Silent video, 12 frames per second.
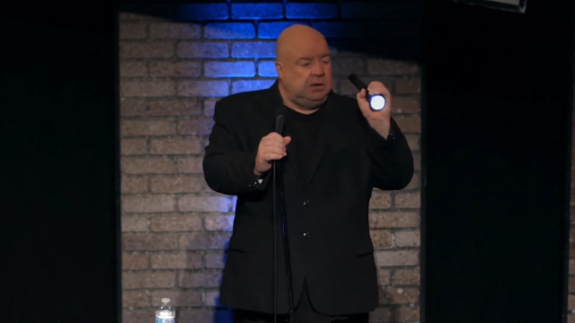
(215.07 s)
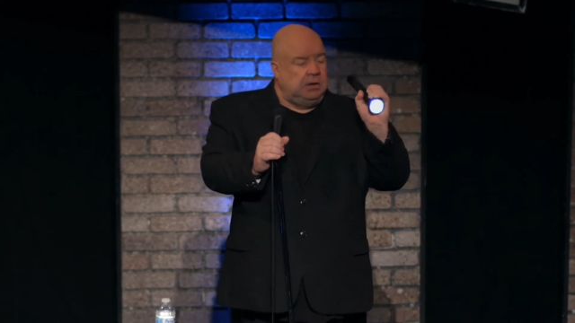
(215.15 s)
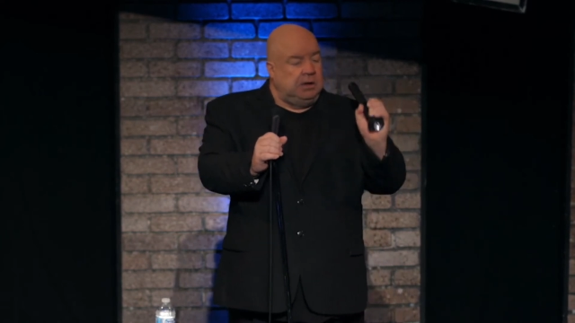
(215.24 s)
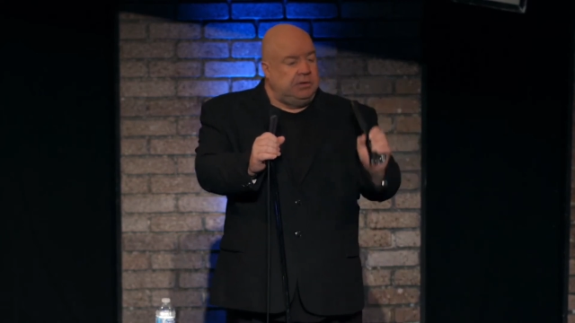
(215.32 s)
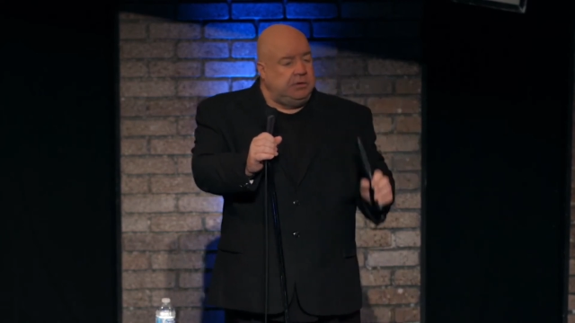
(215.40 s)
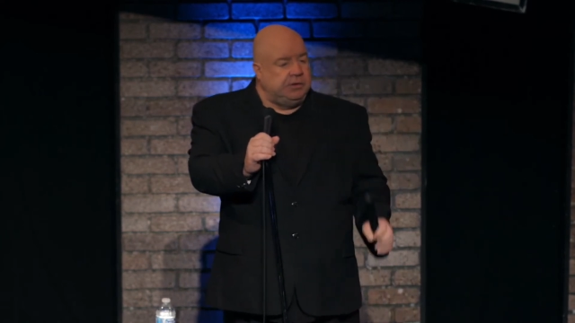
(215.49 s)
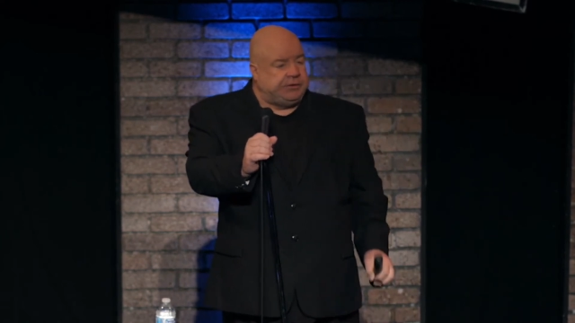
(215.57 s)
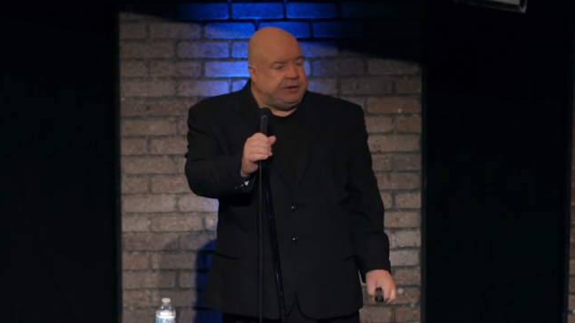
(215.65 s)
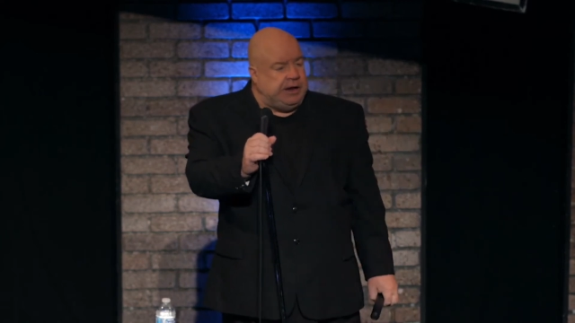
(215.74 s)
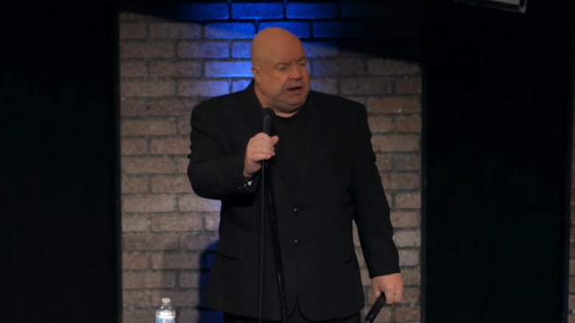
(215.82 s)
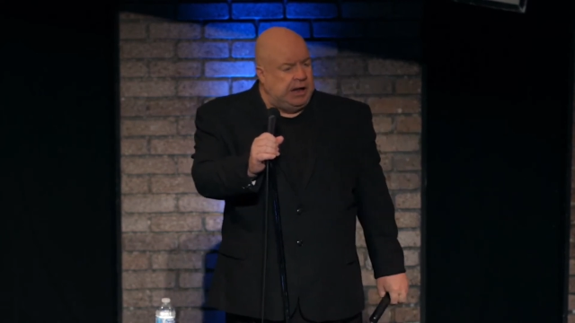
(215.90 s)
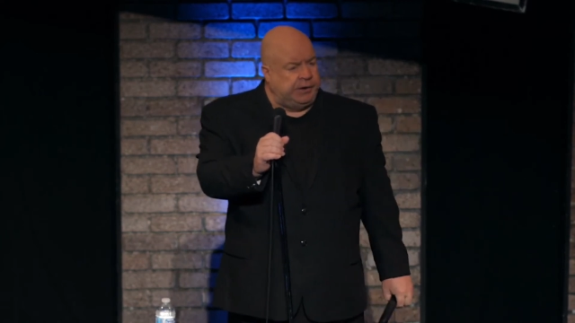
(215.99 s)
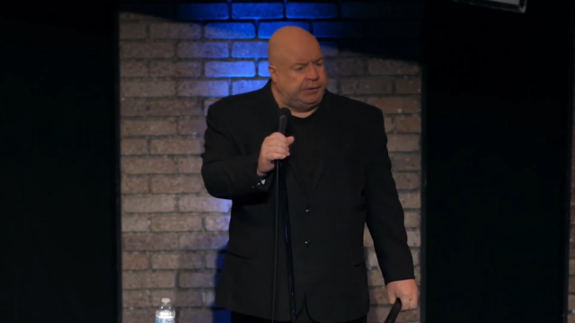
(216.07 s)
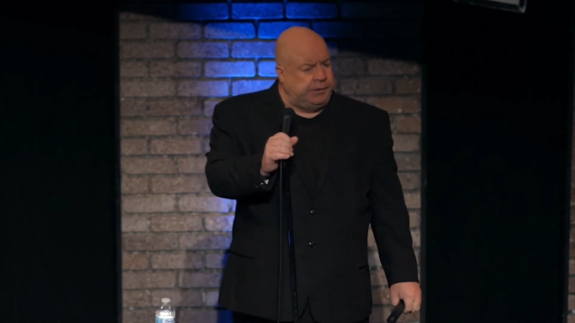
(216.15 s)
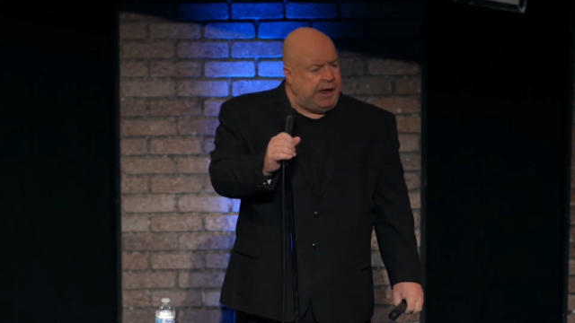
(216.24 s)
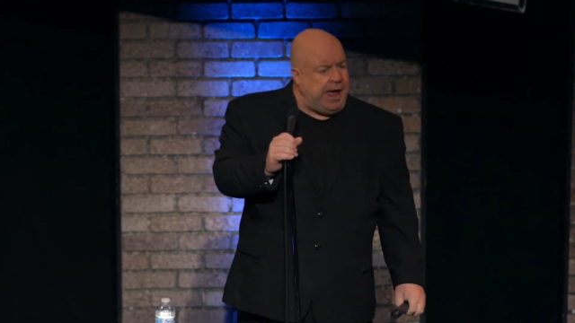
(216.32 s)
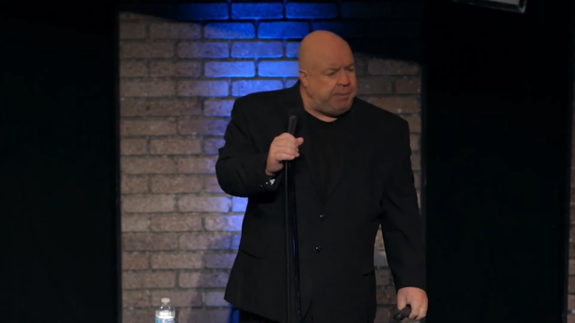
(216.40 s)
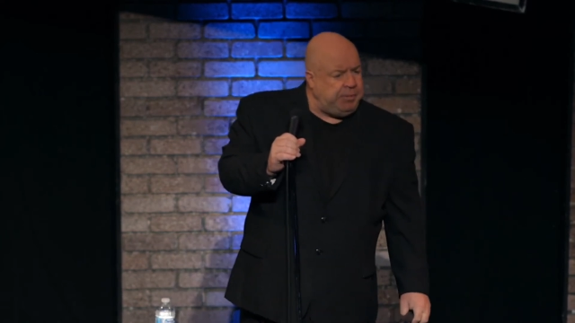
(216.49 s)
Did you just say,
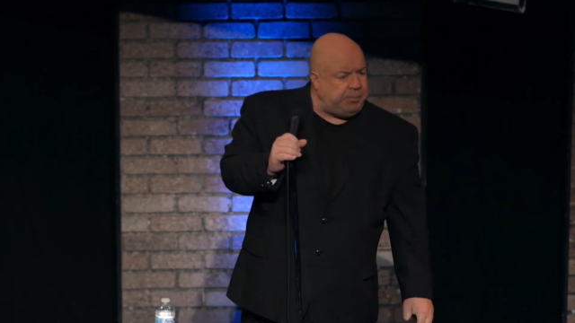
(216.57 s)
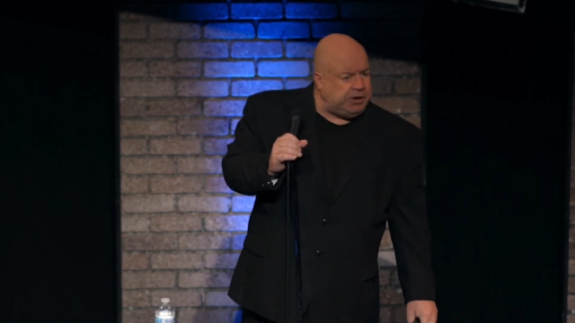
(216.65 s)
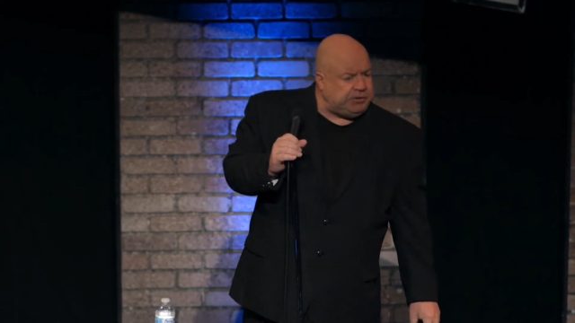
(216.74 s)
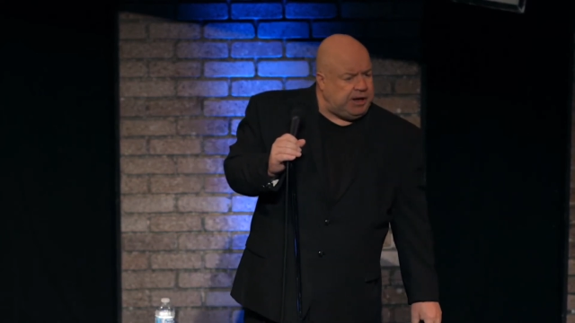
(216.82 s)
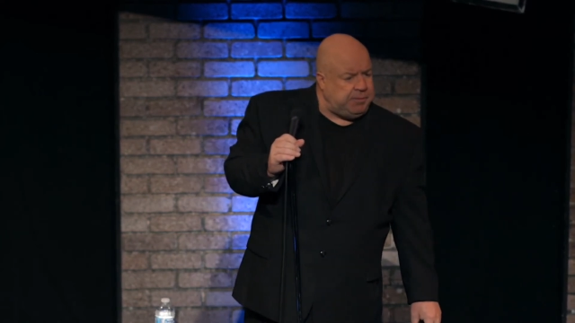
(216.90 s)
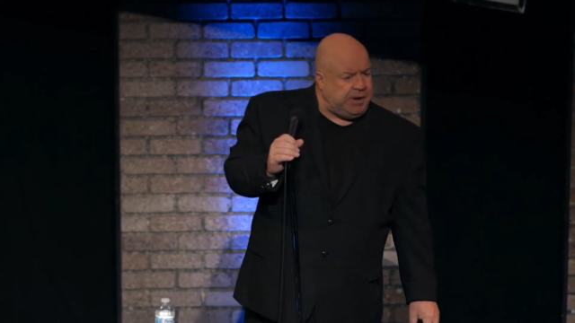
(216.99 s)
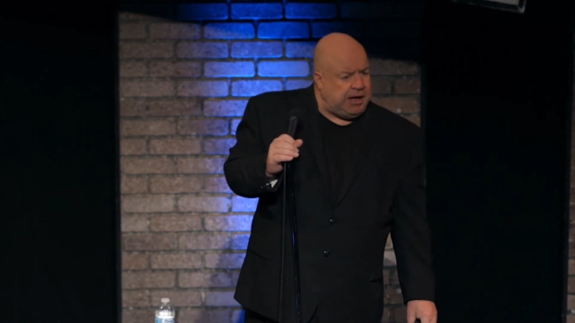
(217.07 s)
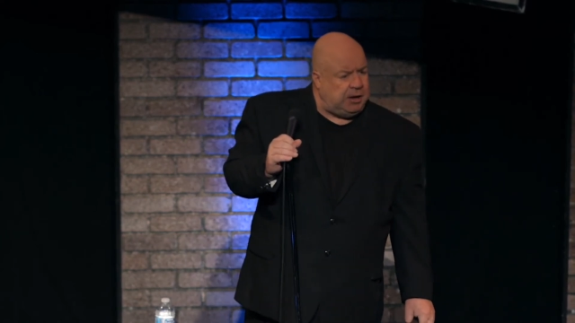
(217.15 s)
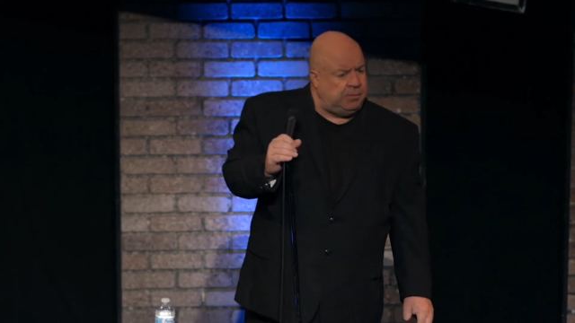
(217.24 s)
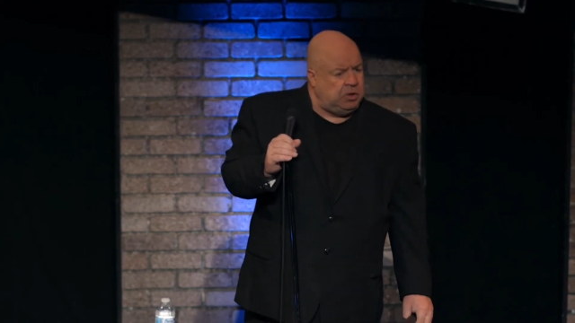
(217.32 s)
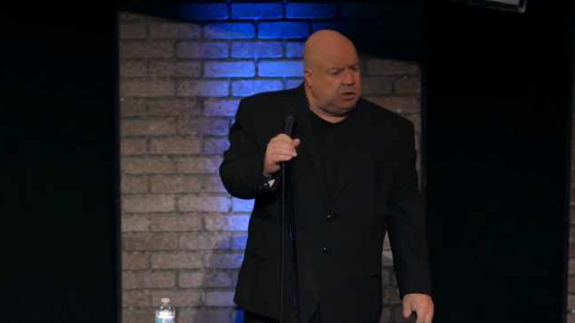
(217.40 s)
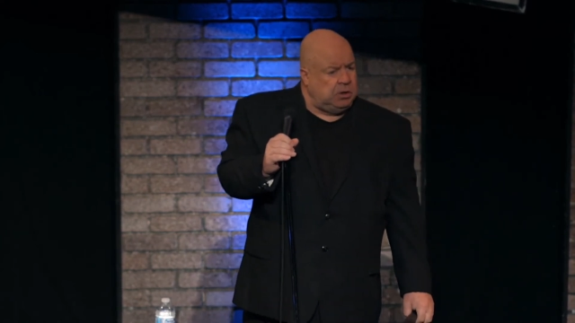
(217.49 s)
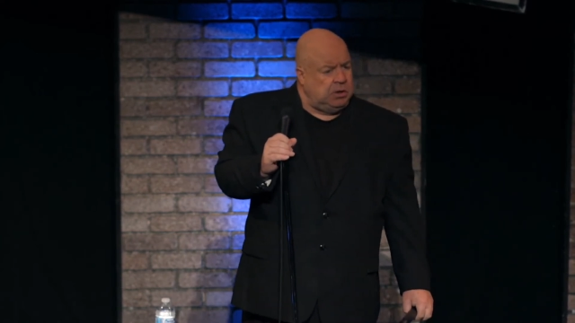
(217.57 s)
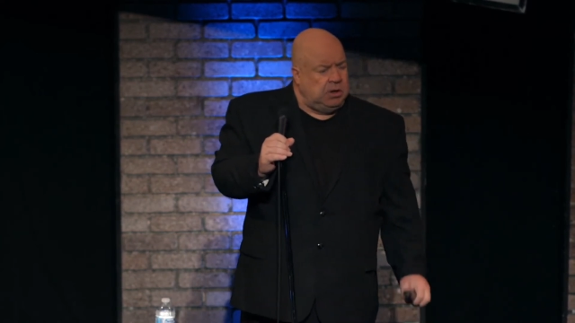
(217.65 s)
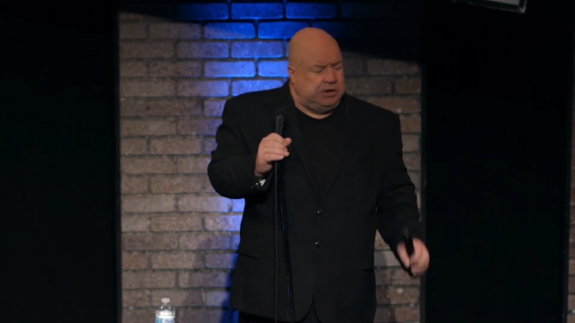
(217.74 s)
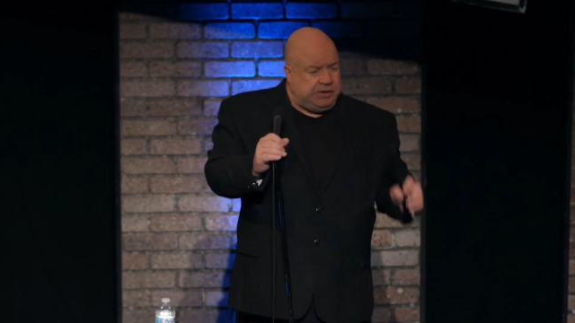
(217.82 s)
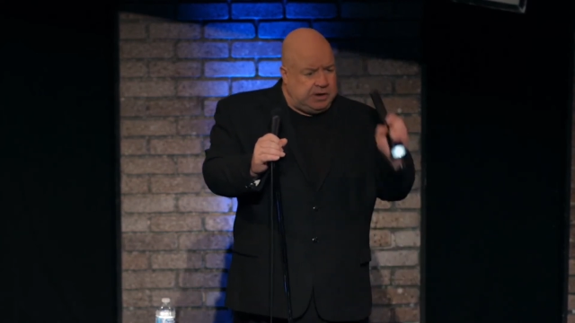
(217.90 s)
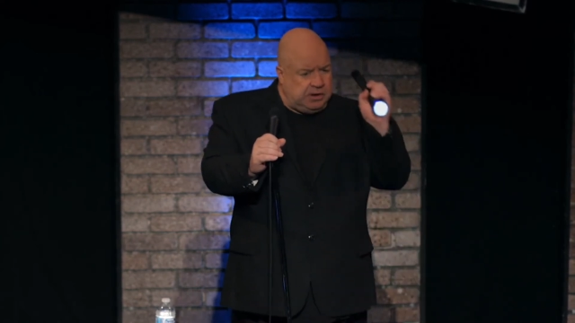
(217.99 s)
happy birthday, ma'am?
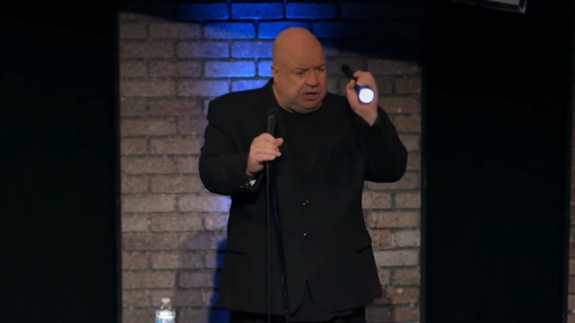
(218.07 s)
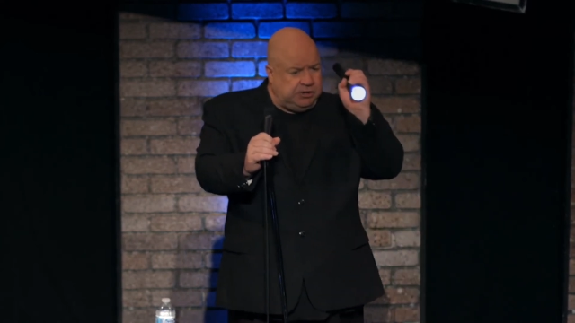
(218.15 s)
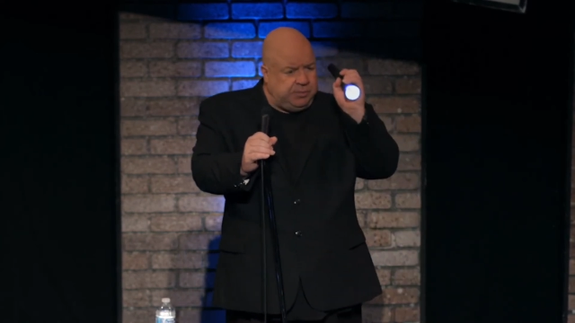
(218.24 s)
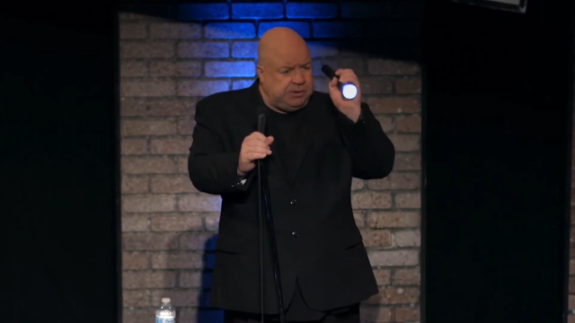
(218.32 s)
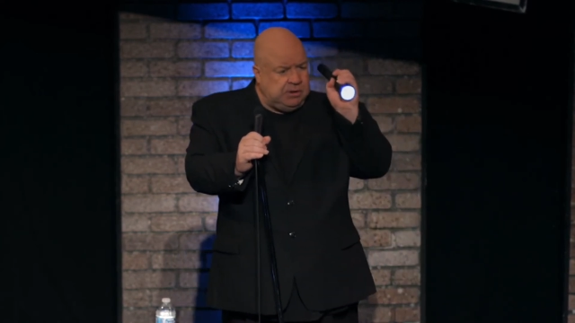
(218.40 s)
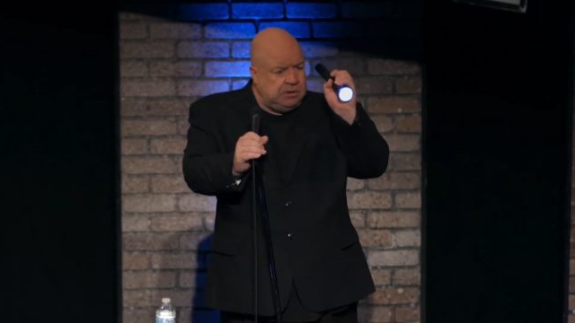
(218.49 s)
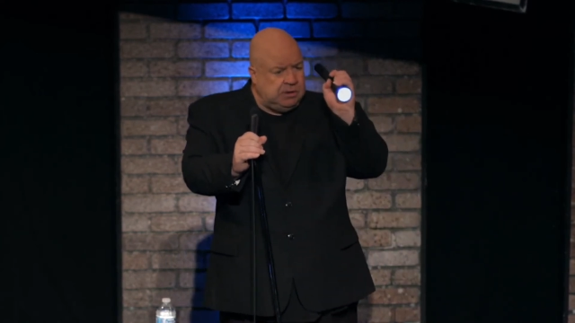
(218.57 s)
Is that your husband?